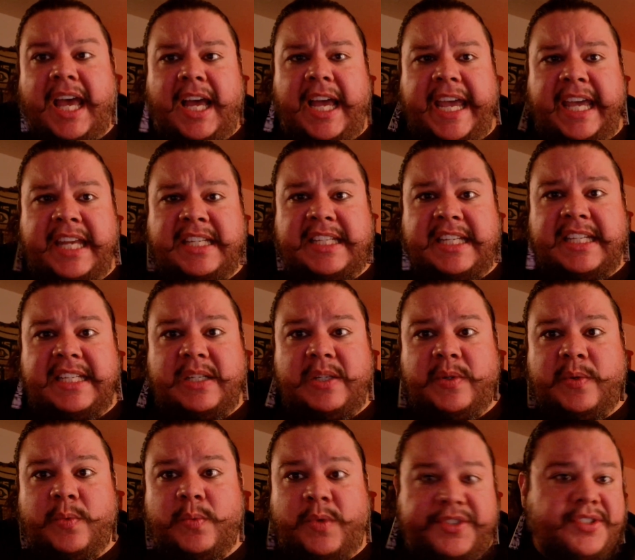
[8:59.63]
And
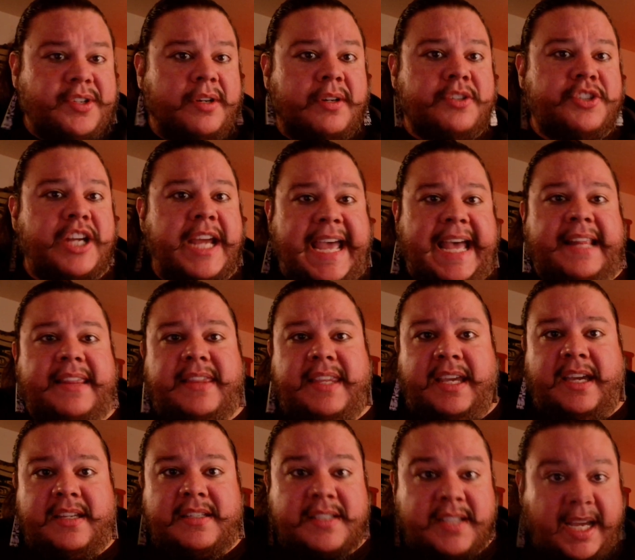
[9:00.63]
research at
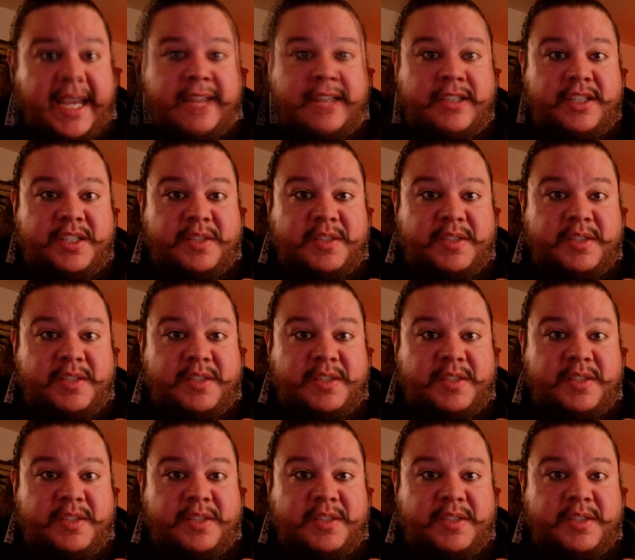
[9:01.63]
the site